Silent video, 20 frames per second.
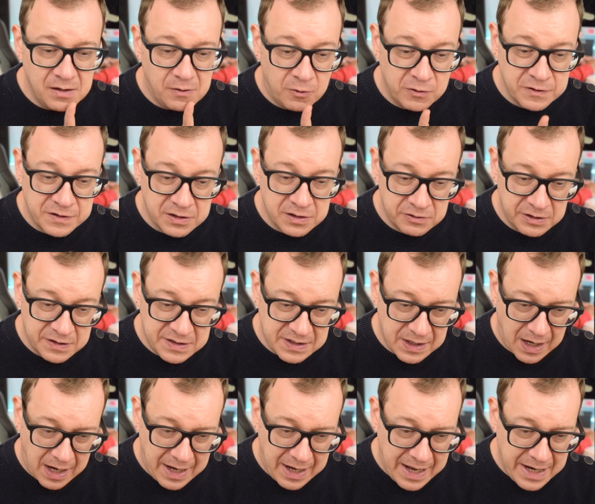also the
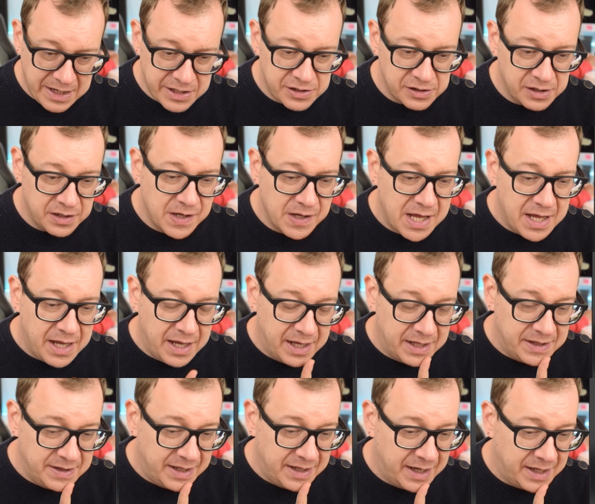selection,
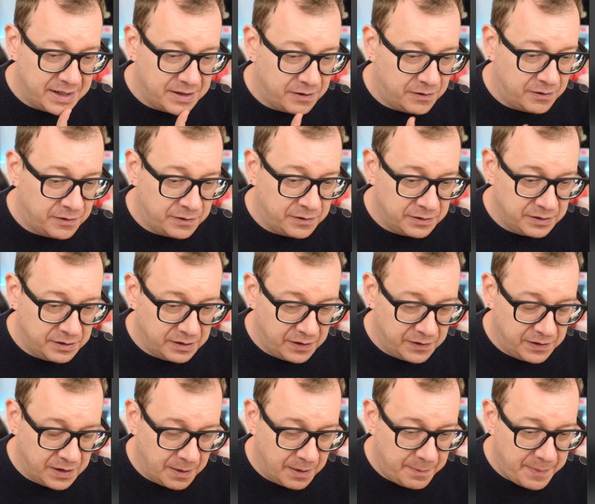and then on
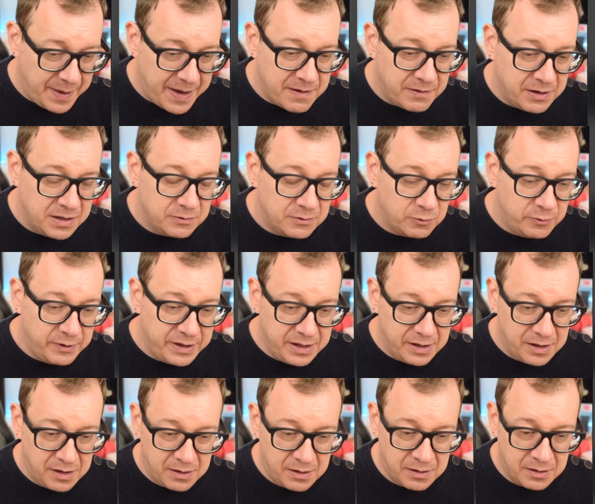the parent,
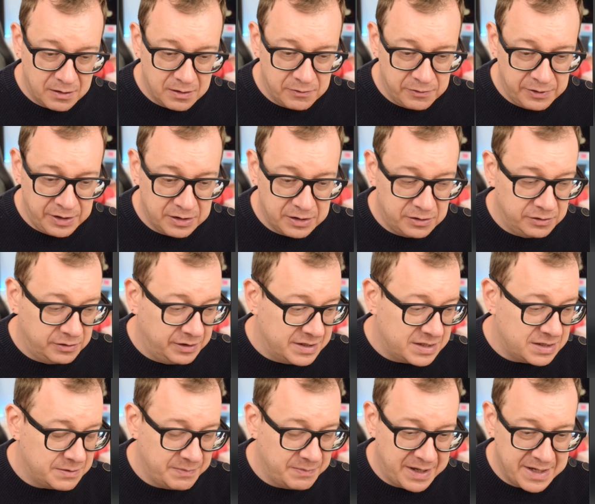we are going to
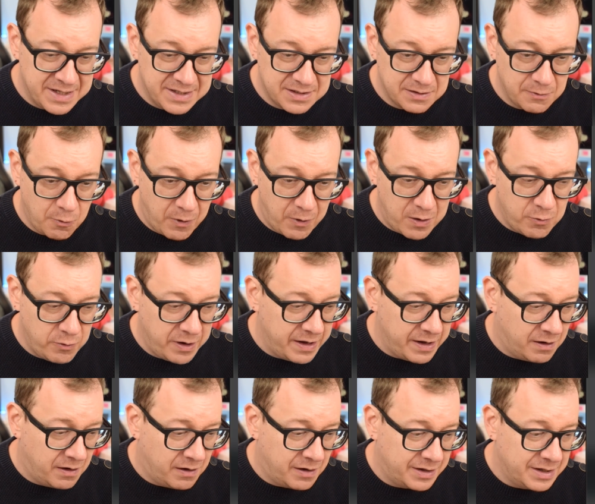dismiss when we
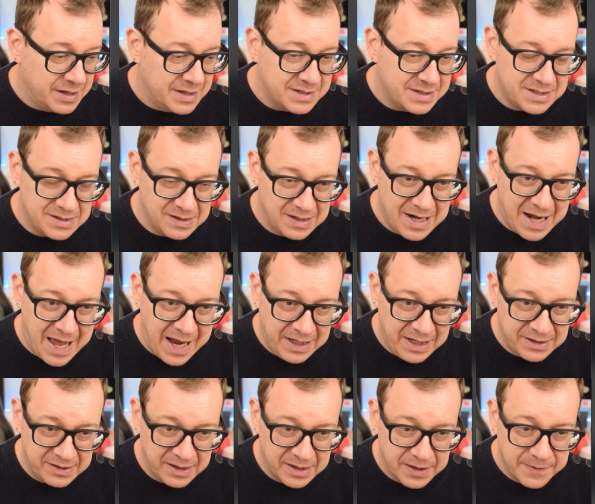are
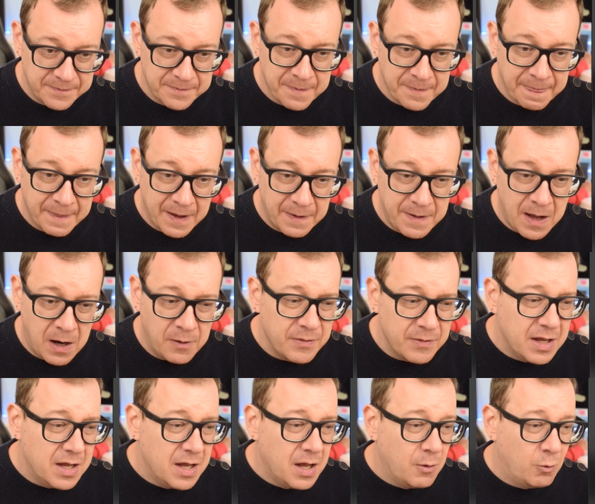selecting. Now,
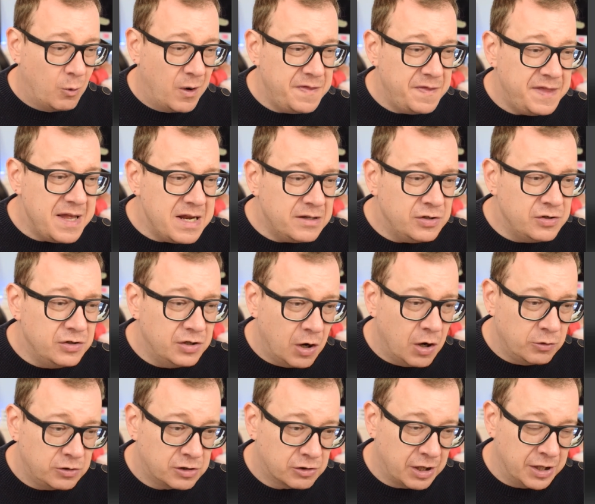one thing to
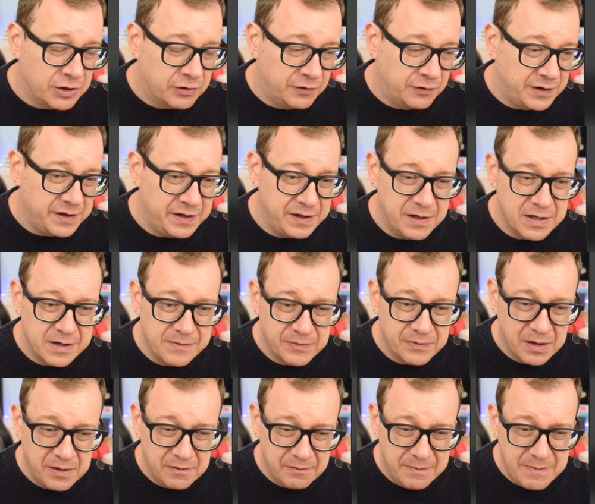note right over here,
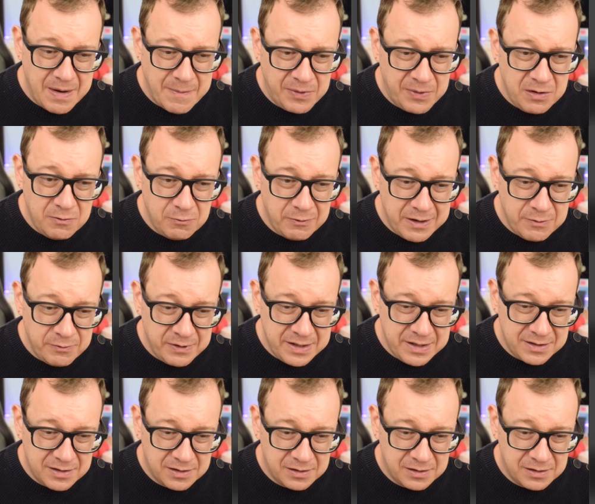remember when we